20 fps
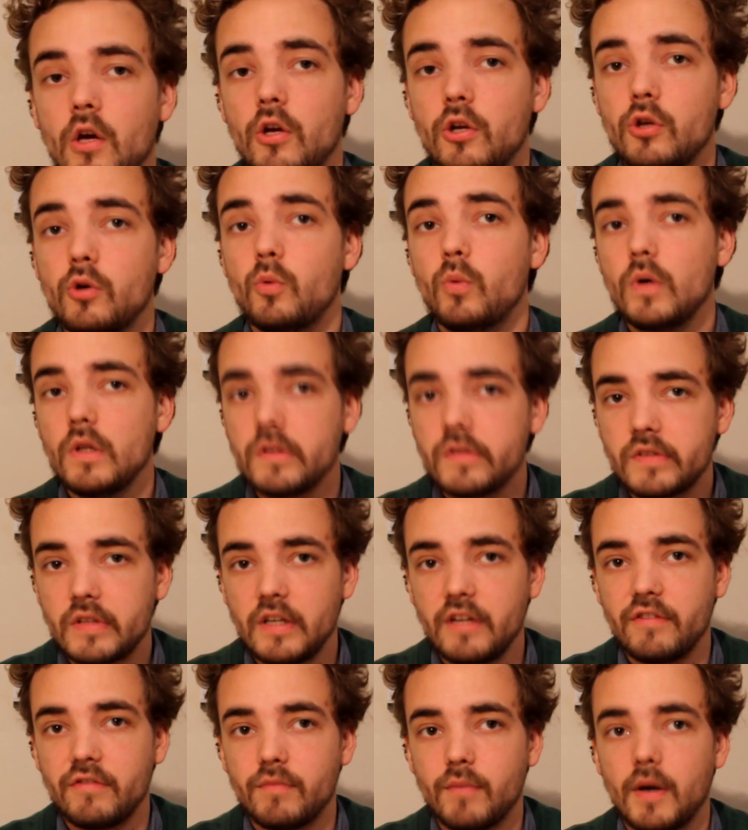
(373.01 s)
You will
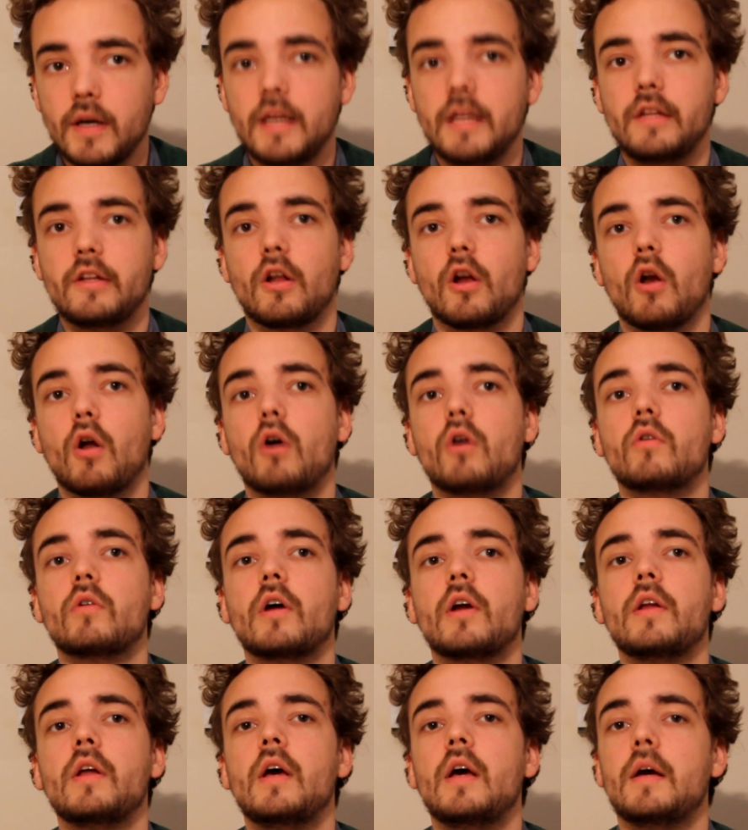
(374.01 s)
save money in the long
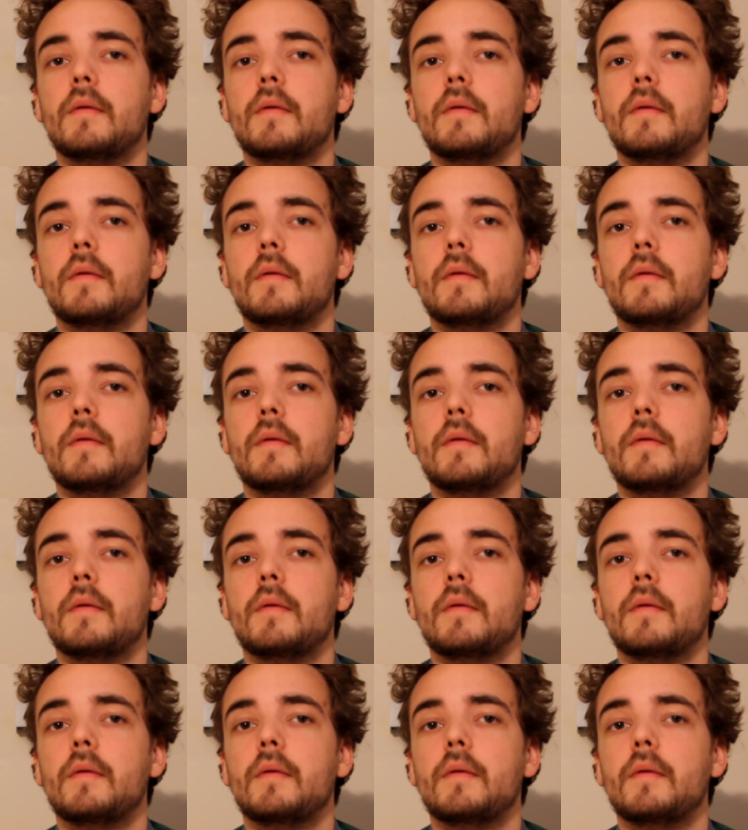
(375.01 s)
run